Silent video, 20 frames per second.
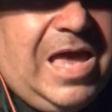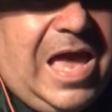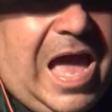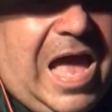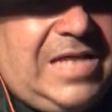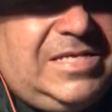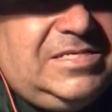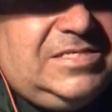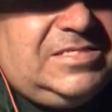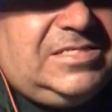
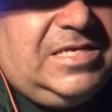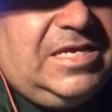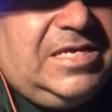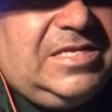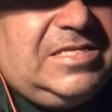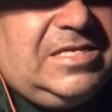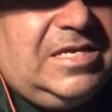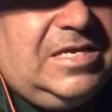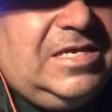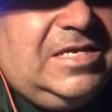I just
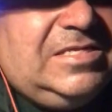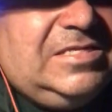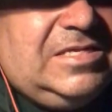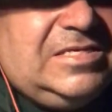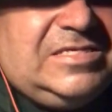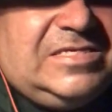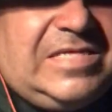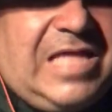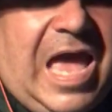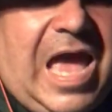think the
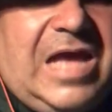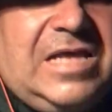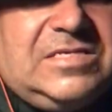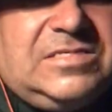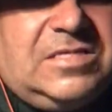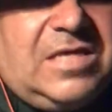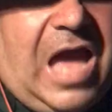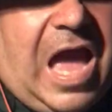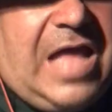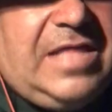
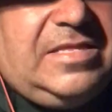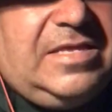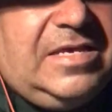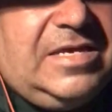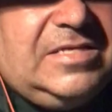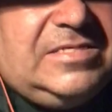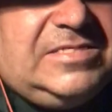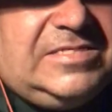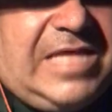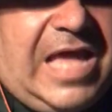stacks. I
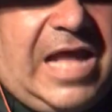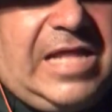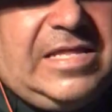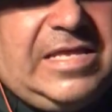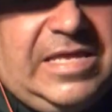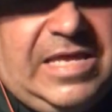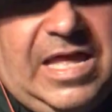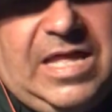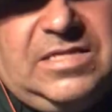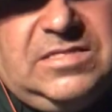think it's stacked
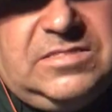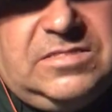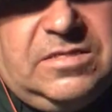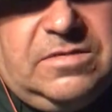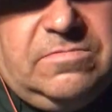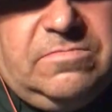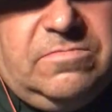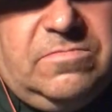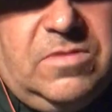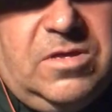against
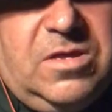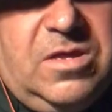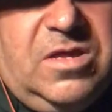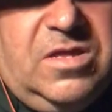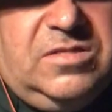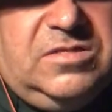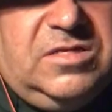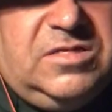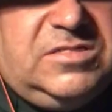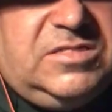him
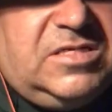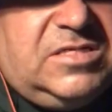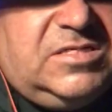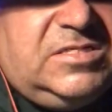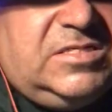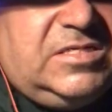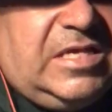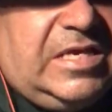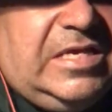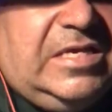to
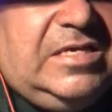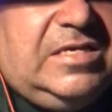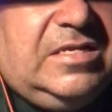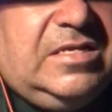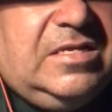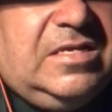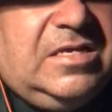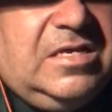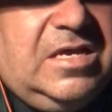succeed.